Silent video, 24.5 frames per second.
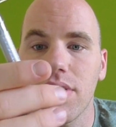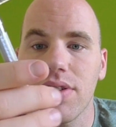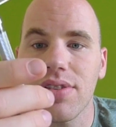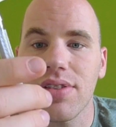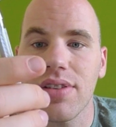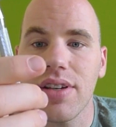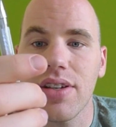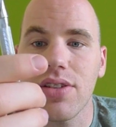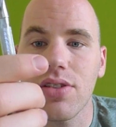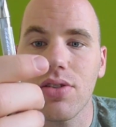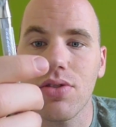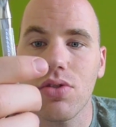it's
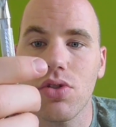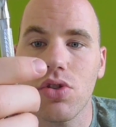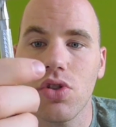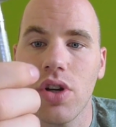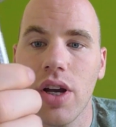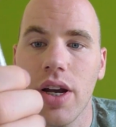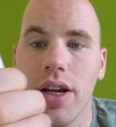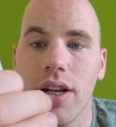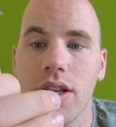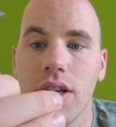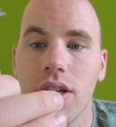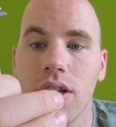nice and
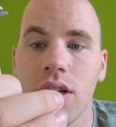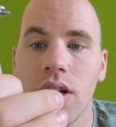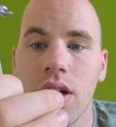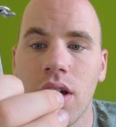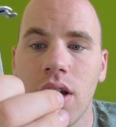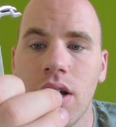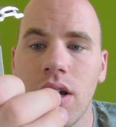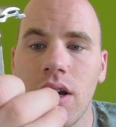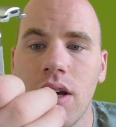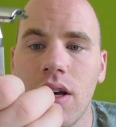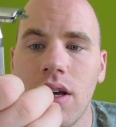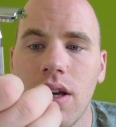shiny.
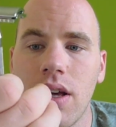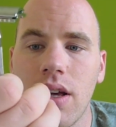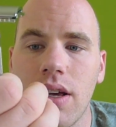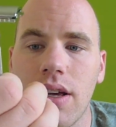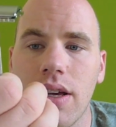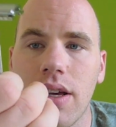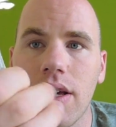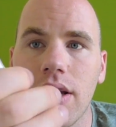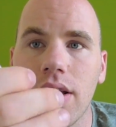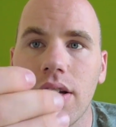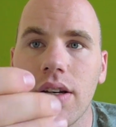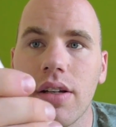
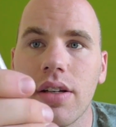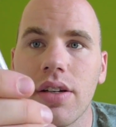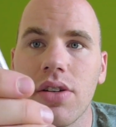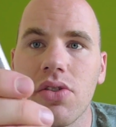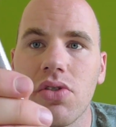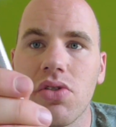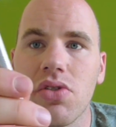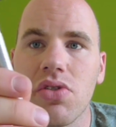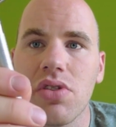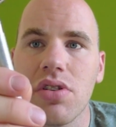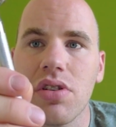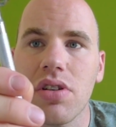And
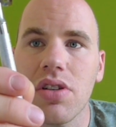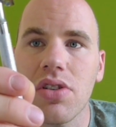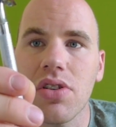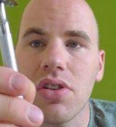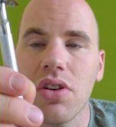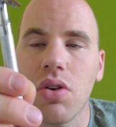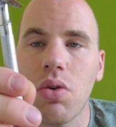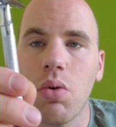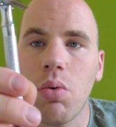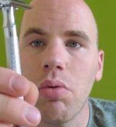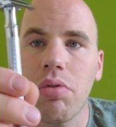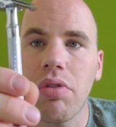it's a
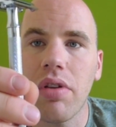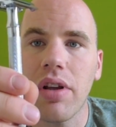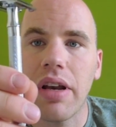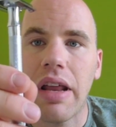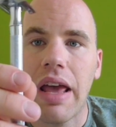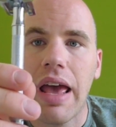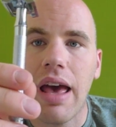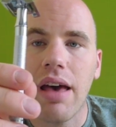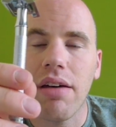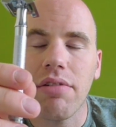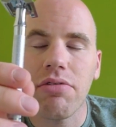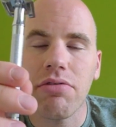cool thing
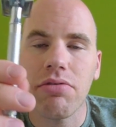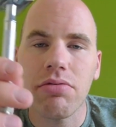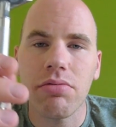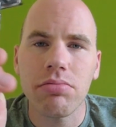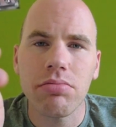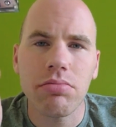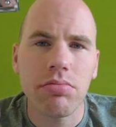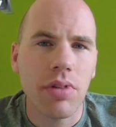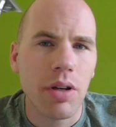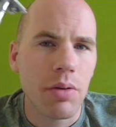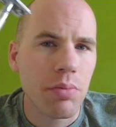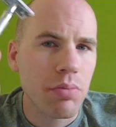to have.
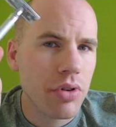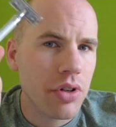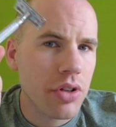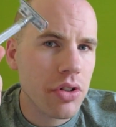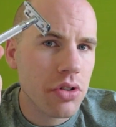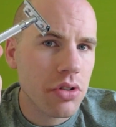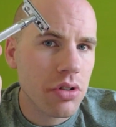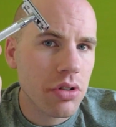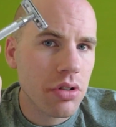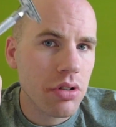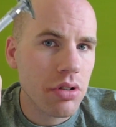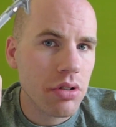I'm pretty
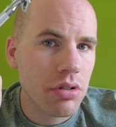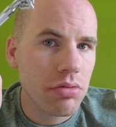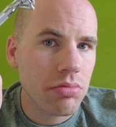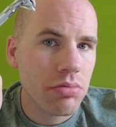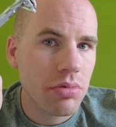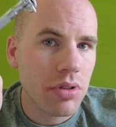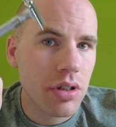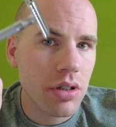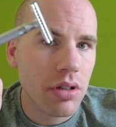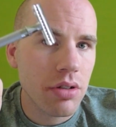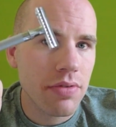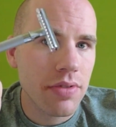sure,
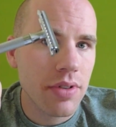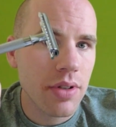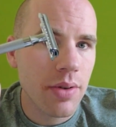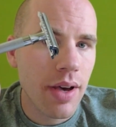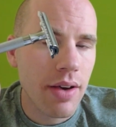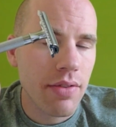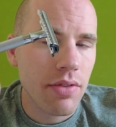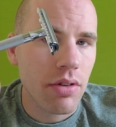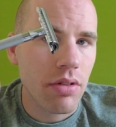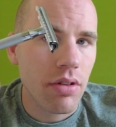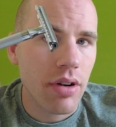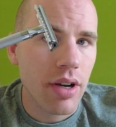if you
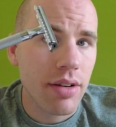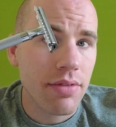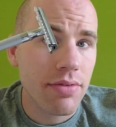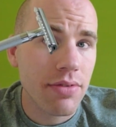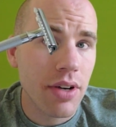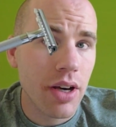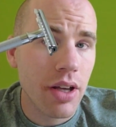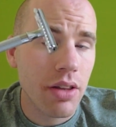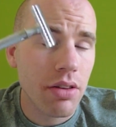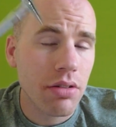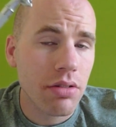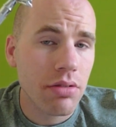have a
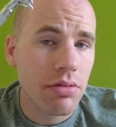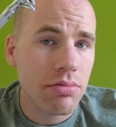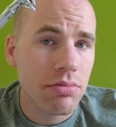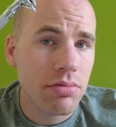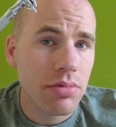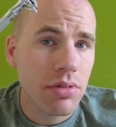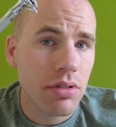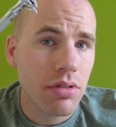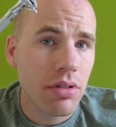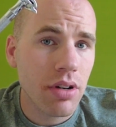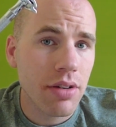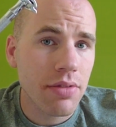grandfather,
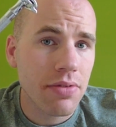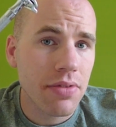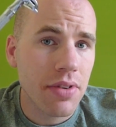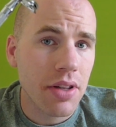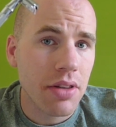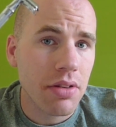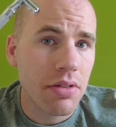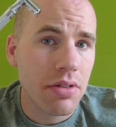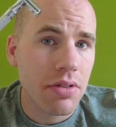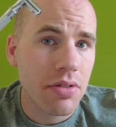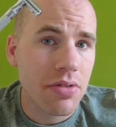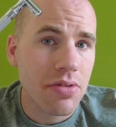your
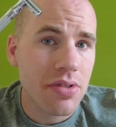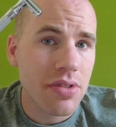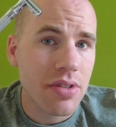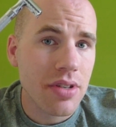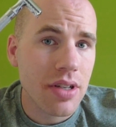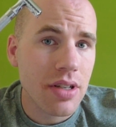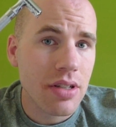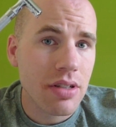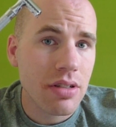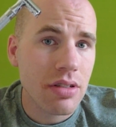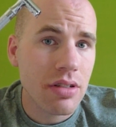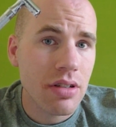grandfather used
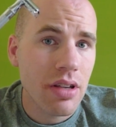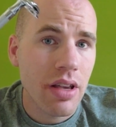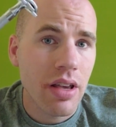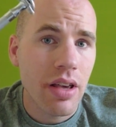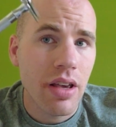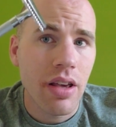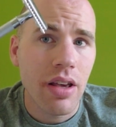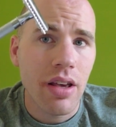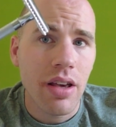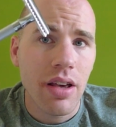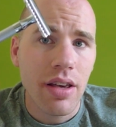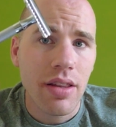this.
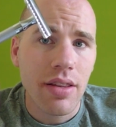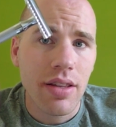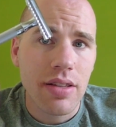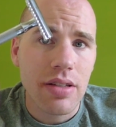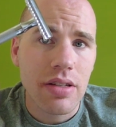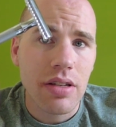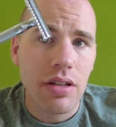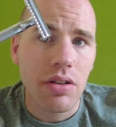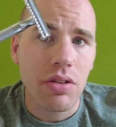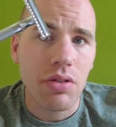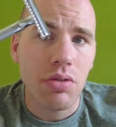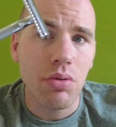And
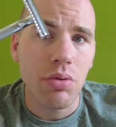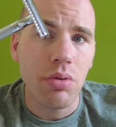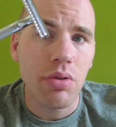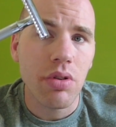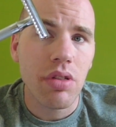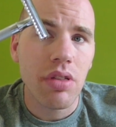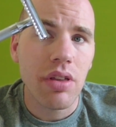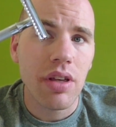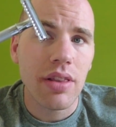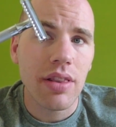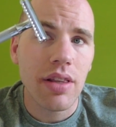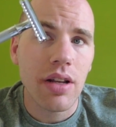that's kind of cool
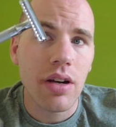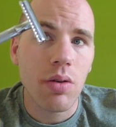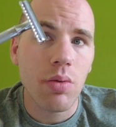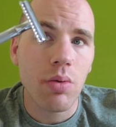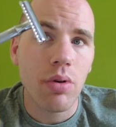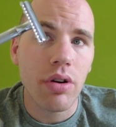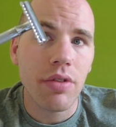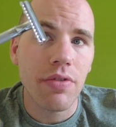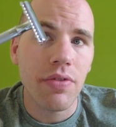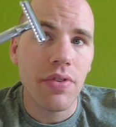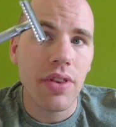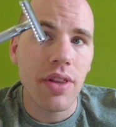to think that it
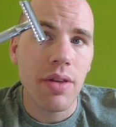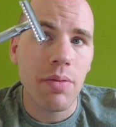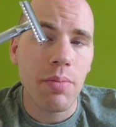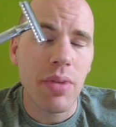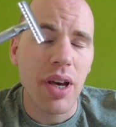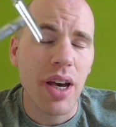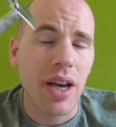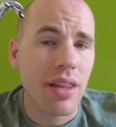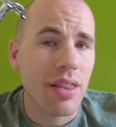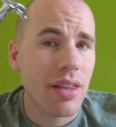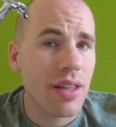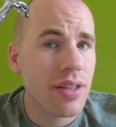worked for them
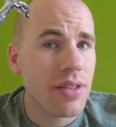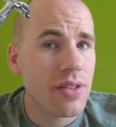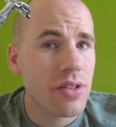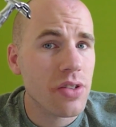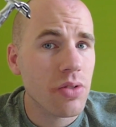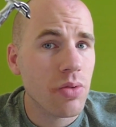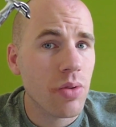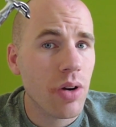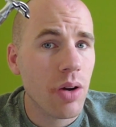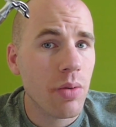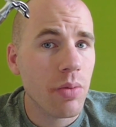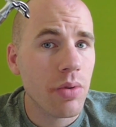back then,
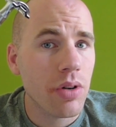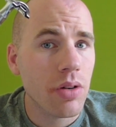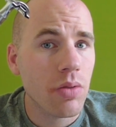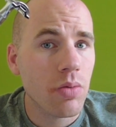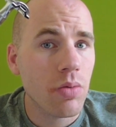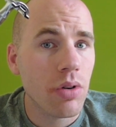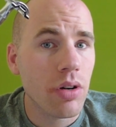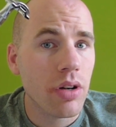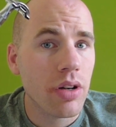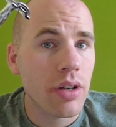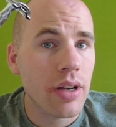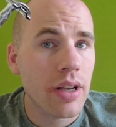so why wouldn't it
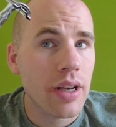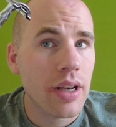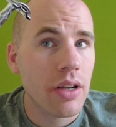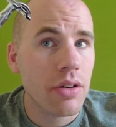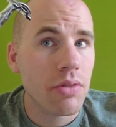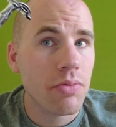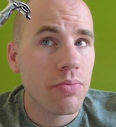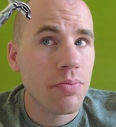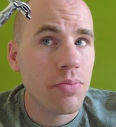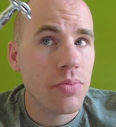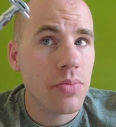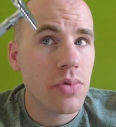work
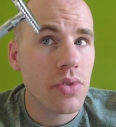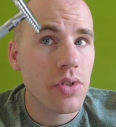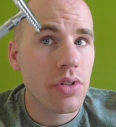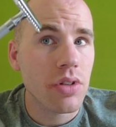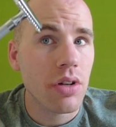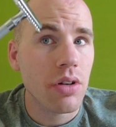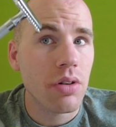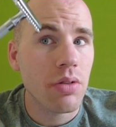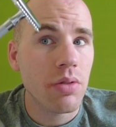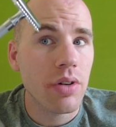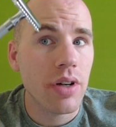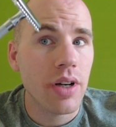now?
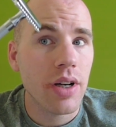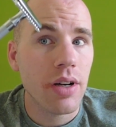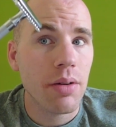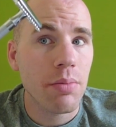So